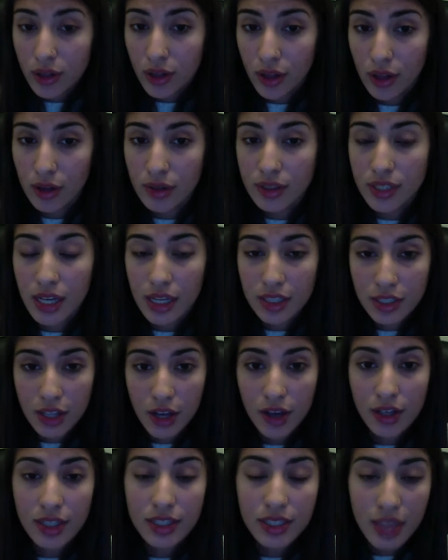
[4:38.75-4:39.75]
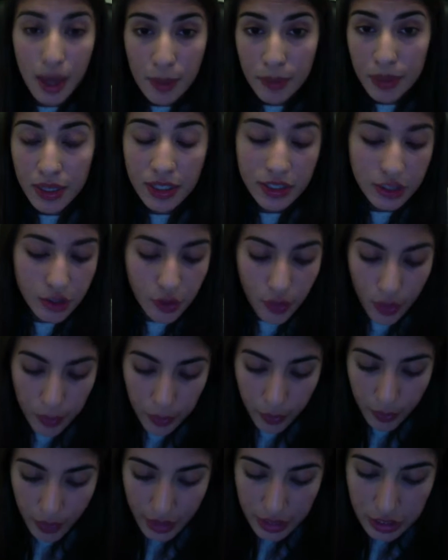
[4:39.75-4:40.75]
close as long as companies and
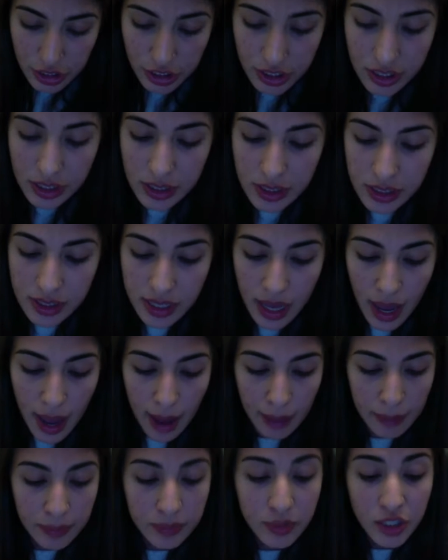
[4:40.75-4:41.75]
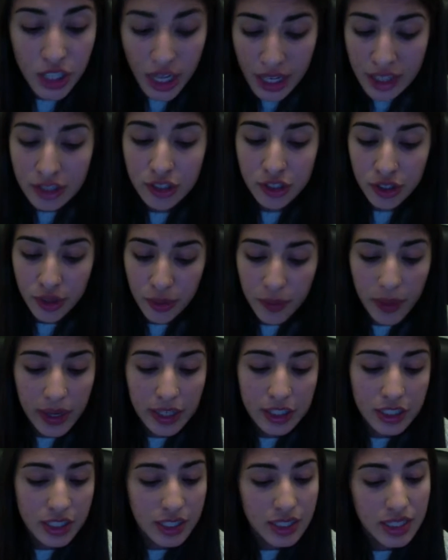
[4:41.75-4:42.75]
corporations change their
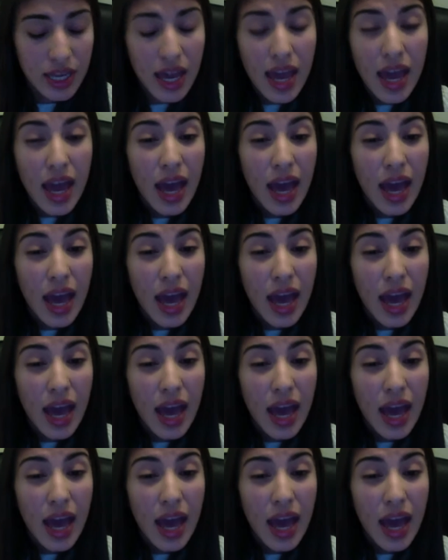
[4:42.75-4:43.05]
wages,